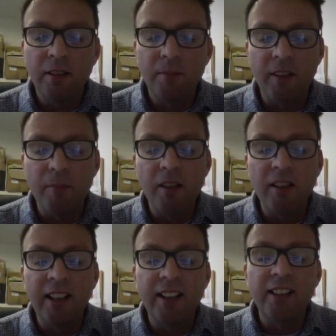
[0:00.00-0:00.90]
but the
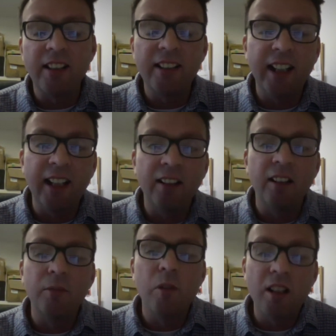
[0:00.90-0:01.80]
monk is studying
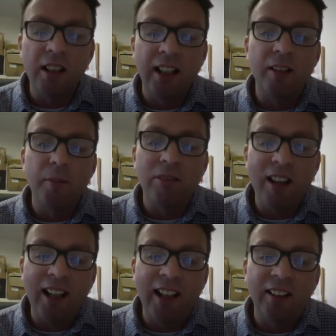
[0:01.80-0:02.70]
and working and
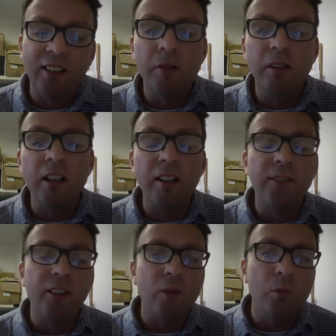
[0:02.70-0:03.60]
praying and going for
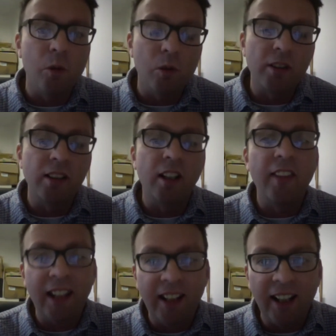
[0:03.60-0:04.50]
long walks and
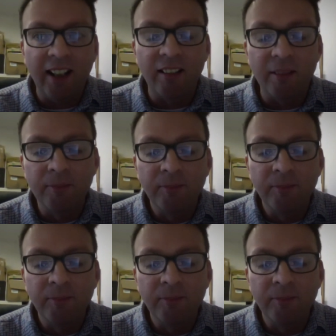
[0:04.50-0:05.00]
thinking and